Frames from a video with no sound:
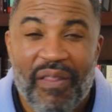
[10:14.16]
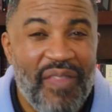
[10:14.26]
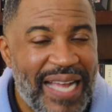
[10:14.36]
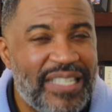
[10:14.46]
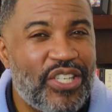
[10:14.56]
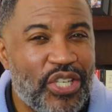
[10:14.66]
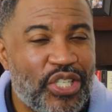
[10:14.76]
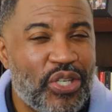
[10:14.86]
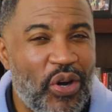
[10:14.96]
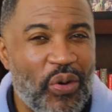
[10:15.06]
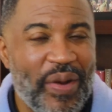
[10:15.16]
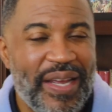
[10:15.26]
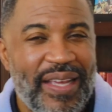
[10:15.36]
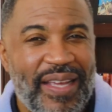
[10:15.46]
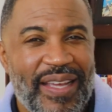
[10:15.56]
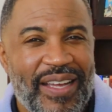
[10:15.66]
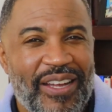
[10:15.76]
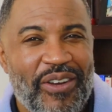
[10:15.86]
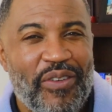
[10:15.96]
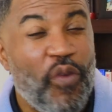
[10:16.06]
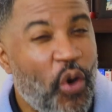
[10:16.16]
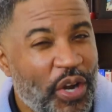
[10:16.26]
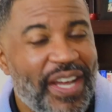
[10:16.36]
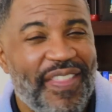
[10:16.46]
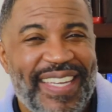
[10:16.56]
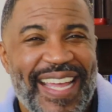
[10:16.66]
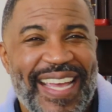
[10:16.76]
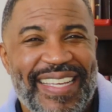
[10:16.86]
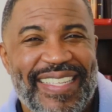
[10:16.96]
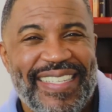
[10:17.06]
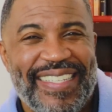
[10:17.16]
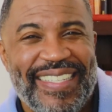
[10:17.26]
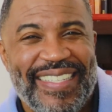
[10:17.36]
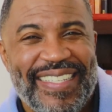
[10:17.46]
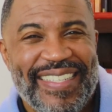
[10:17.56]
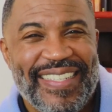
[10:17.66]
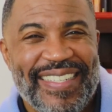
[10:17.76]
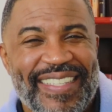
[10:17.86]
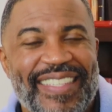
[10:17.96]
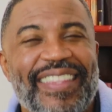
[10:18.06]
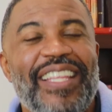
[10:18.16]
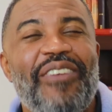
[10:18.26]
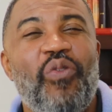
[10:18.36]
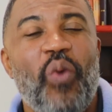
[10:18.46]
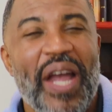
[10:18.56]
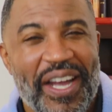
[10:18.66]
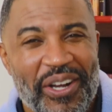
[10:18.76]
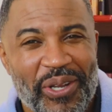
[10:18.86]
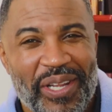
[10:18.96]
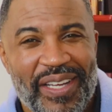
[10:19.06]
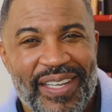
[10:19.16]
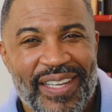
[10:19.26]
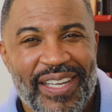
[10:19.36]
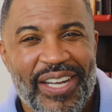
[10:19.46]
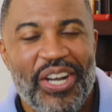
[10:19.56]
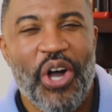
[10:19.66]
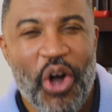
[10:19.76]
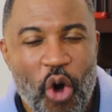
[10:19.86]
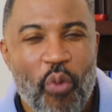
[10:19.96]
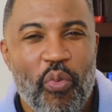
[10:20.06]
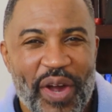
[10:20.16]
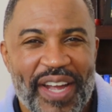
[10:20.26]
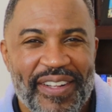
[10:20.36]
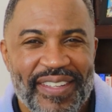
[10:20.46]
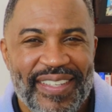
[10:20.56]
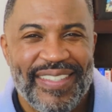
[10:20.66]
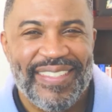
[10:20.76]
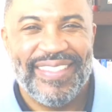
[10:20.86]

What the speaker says: But that's a story for another day. Live well, hope well.